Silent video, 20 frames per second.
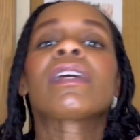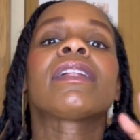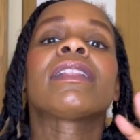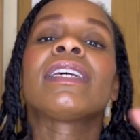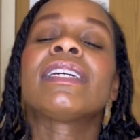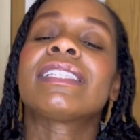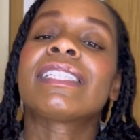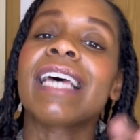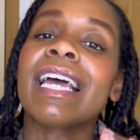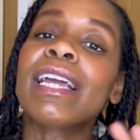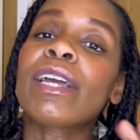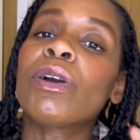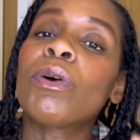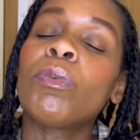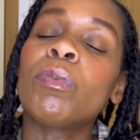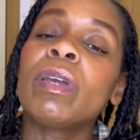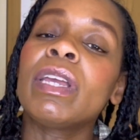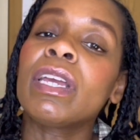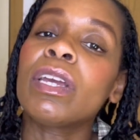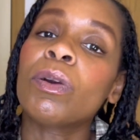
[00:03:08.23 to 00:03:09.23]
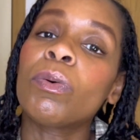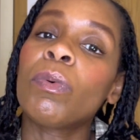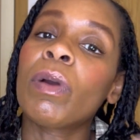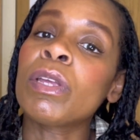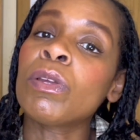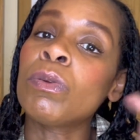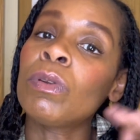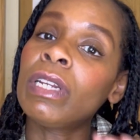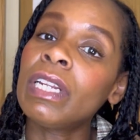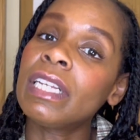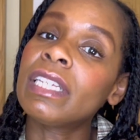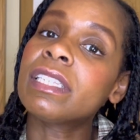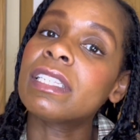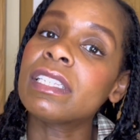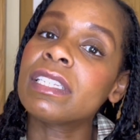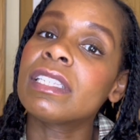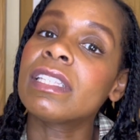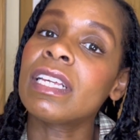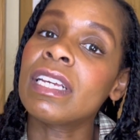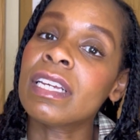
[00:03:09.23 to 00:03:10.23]
then take a week where you
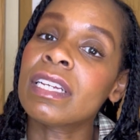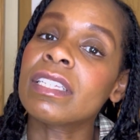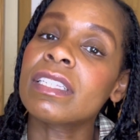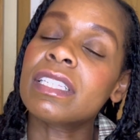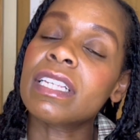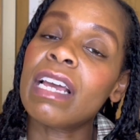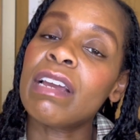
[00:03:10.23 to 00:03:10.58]
list things